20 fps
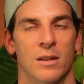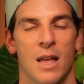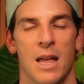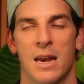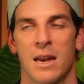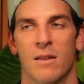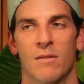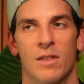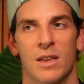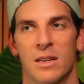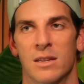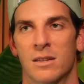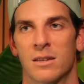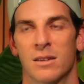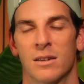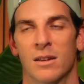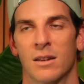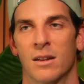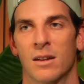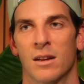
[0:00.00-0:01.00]
Any of
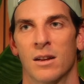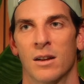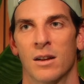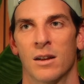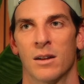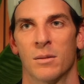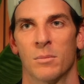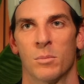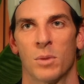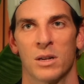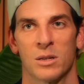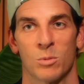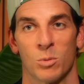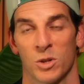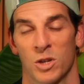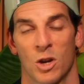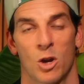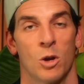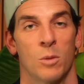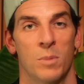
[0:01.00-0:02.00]
these
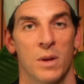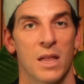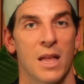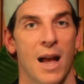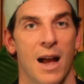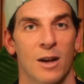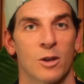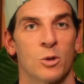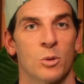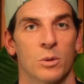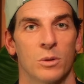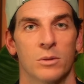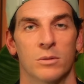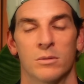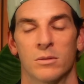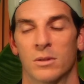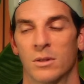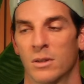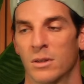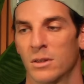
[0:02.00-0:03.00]
principles, it could be the
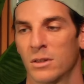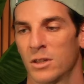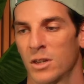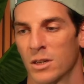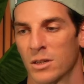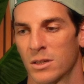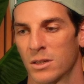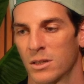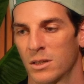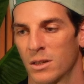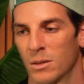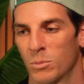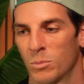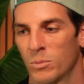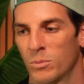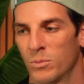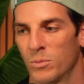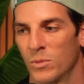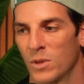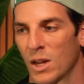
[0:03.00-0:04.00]
actual, just
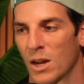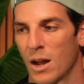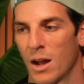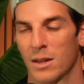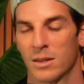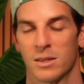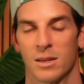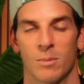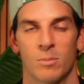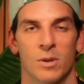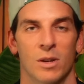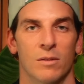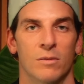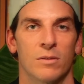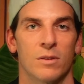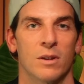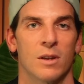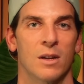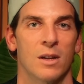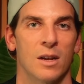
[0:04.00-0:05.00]
the concept
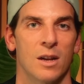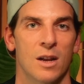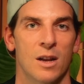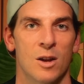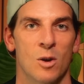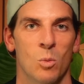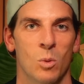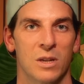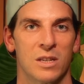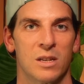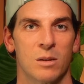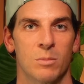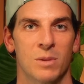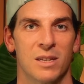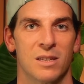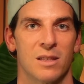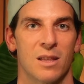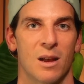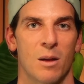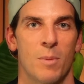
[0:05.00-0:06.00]
of wisdom
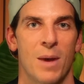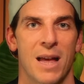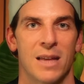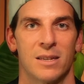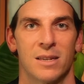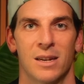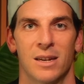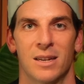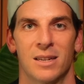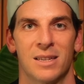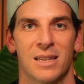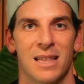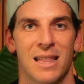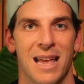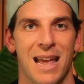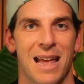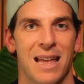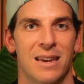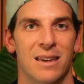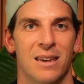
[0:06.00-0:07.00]
is the capacity to see
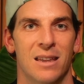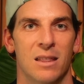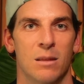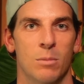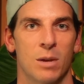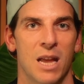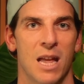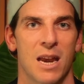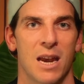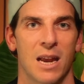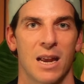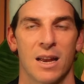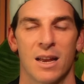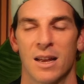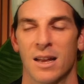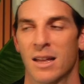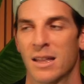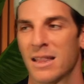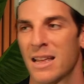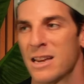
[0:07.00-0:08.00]
the end in the beginning
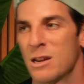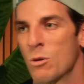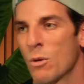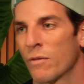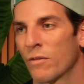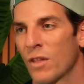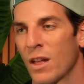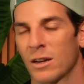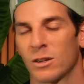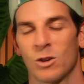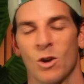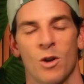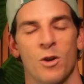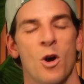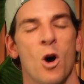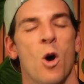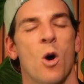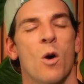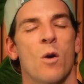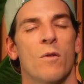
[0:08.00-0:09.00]
that you reflect
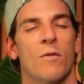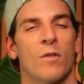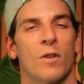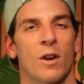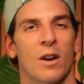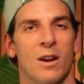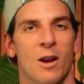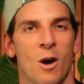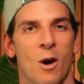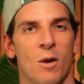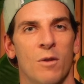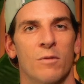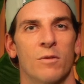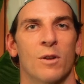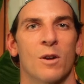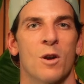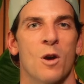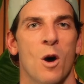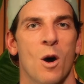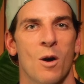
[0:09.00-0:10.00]
on over and
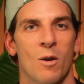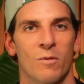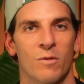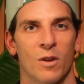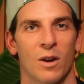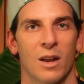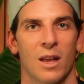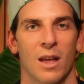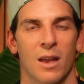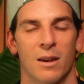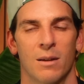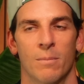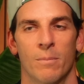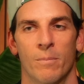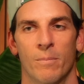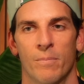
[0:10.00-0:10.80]
over and over again.